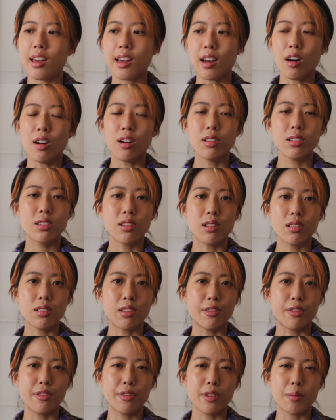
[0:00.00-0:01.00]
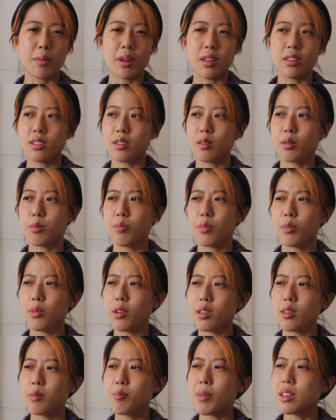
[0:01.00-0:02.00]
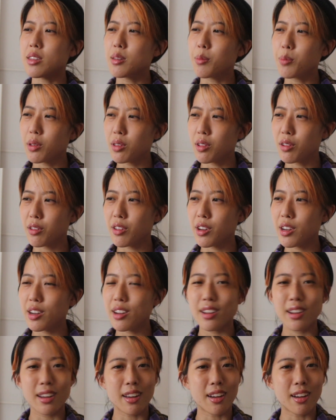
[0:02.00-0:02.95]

all sorts of emancipatory